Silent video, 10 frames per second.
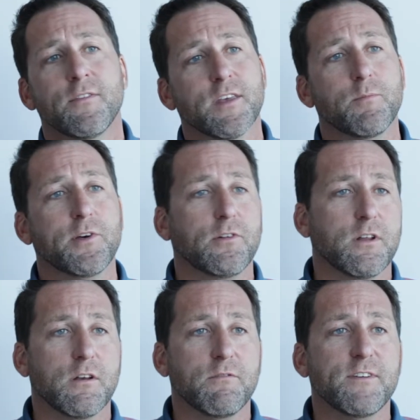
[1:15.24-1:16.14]
the
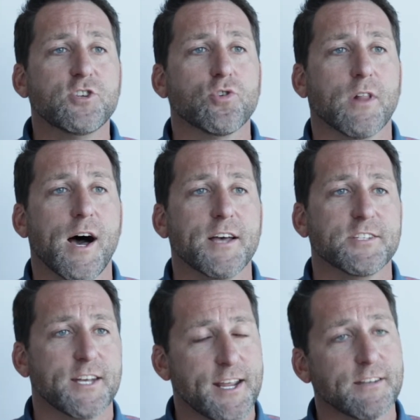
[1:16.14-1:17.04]
ability to visualize
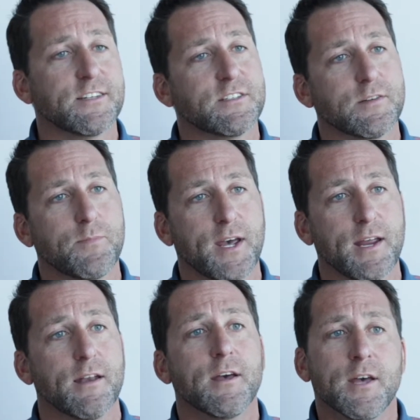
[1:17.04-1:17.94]
and
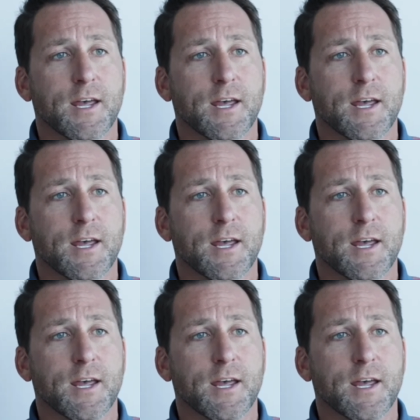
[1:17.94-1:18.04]
anticipate